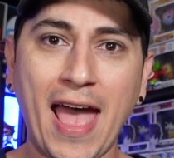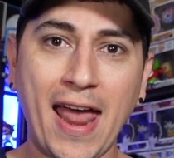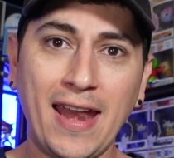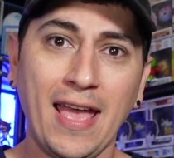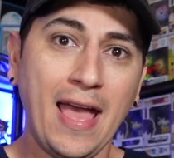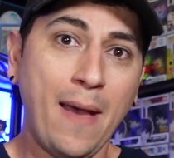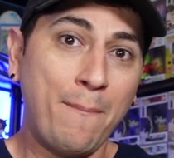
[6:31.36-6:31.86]

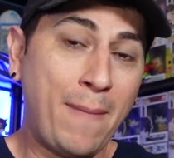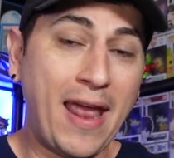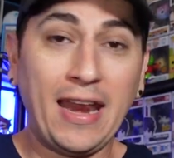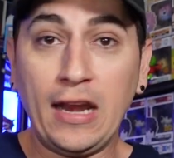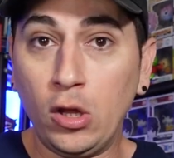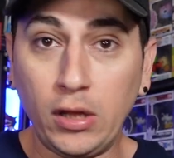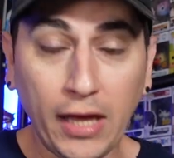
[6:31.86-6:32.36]
had made
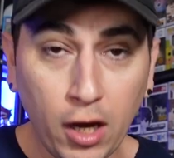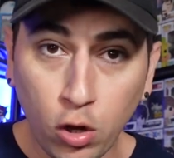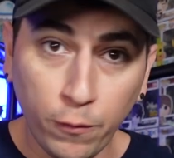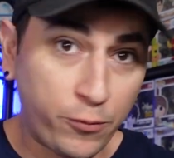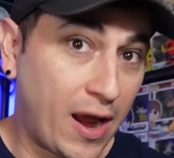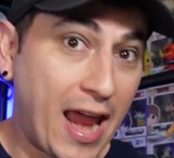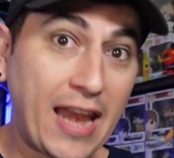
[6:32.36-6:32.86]
it illegal
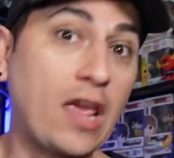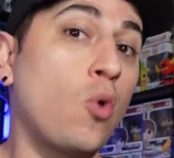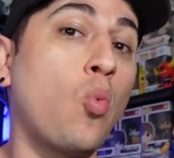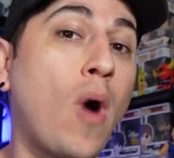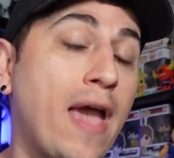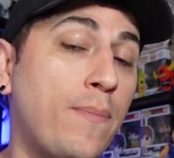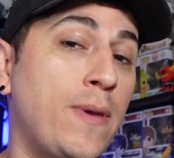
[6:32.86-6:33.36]
for any
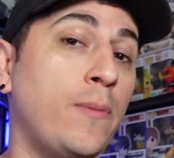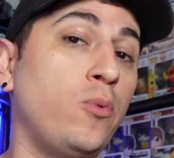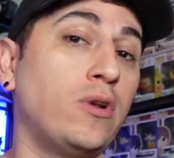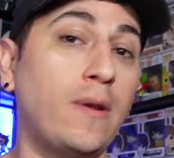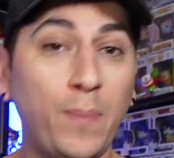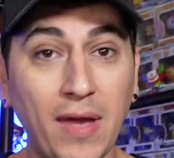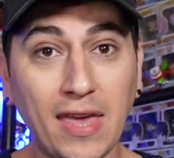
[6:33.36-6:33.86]
white people
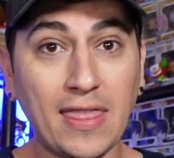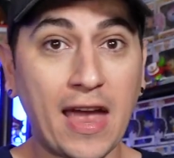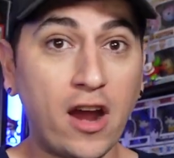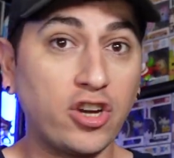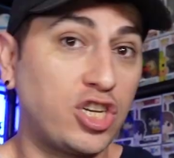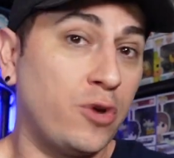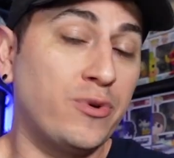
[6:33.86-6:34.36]
to be
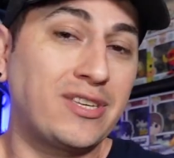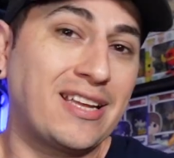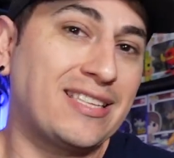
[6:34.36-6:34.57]
there, she was